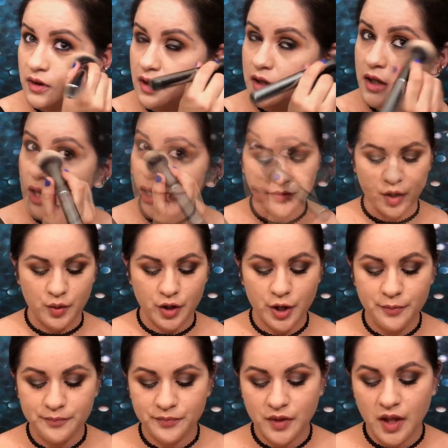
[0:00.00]
Again, here we
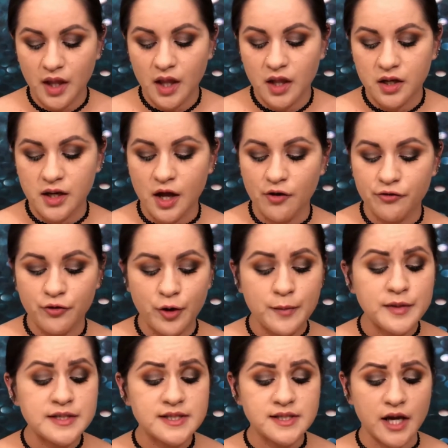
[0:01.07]
go. Now for
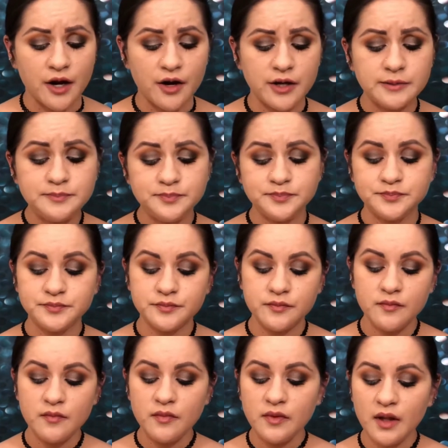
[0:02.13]
mascara,
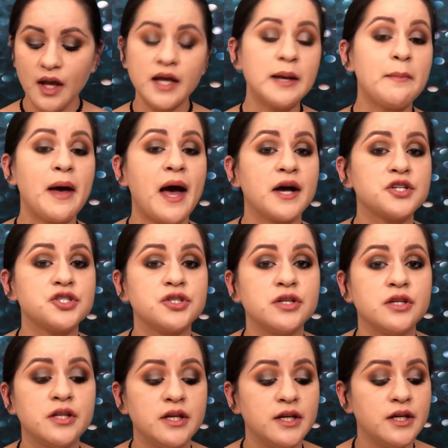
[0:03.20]
I am
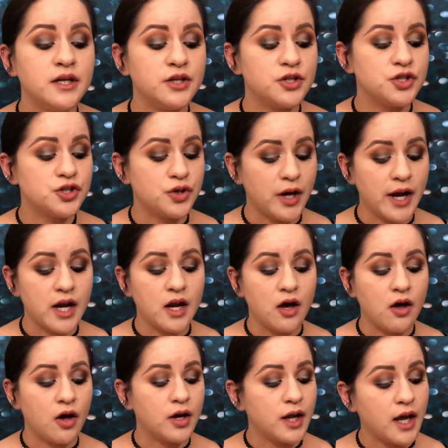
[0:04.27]
actually trying
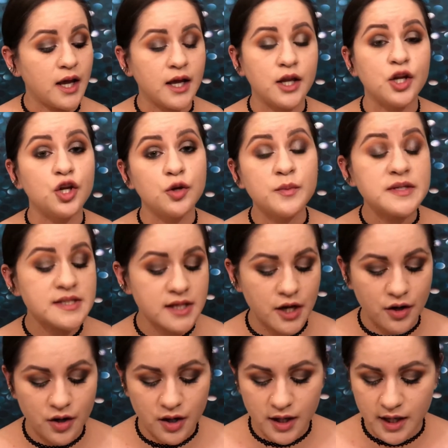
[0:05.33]
on a new
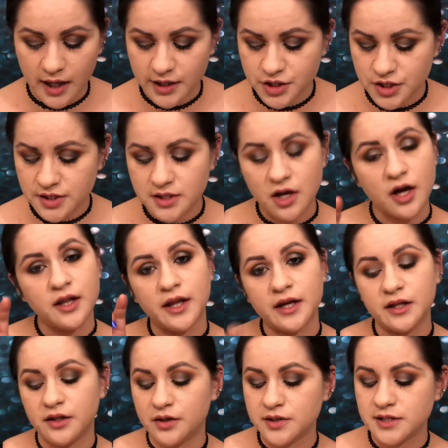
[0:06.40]
mascara and I just got like a
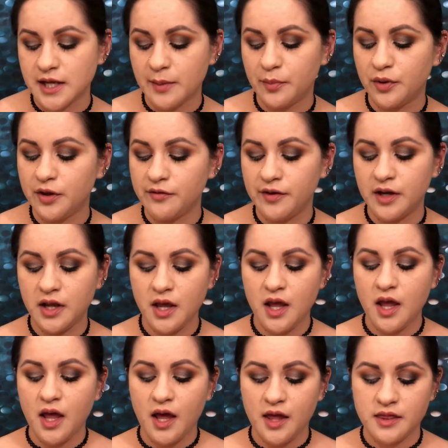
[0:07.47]
little sample of it.
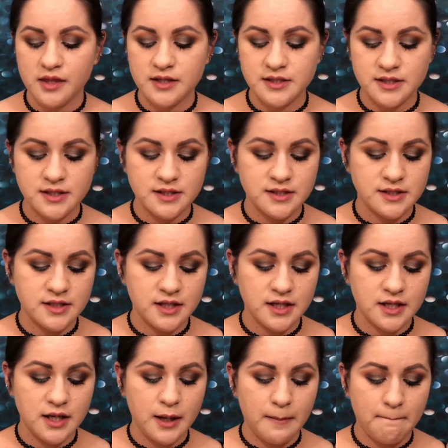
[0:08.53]
And this is
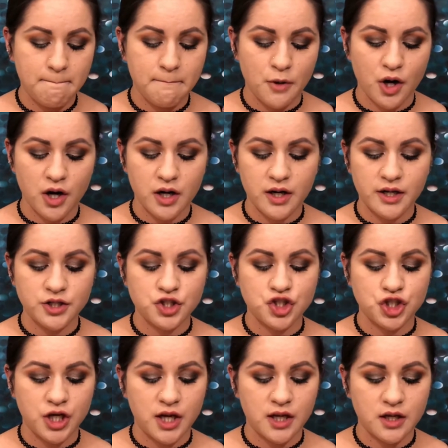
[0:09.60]
the Marc
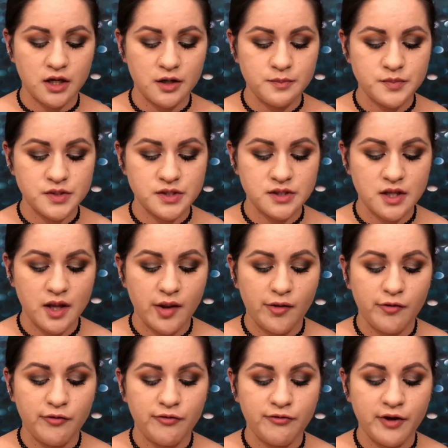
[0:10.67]
Jacobs
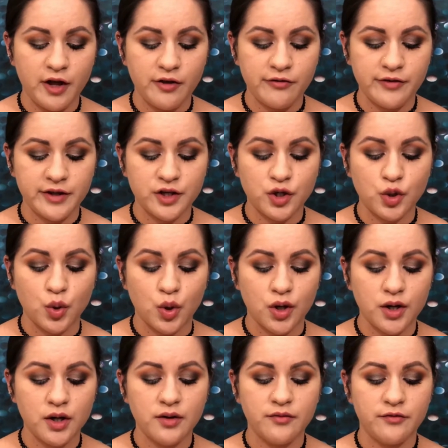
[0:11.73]
Velvet
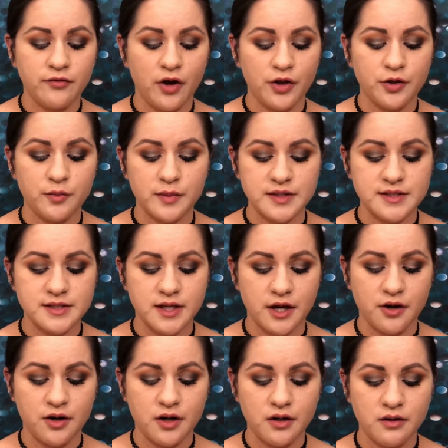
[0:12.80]
Noir Volume
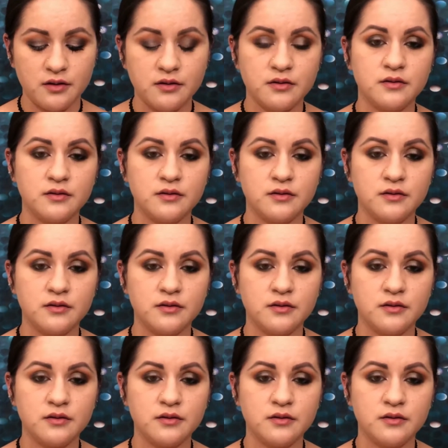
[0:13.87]
Mascara.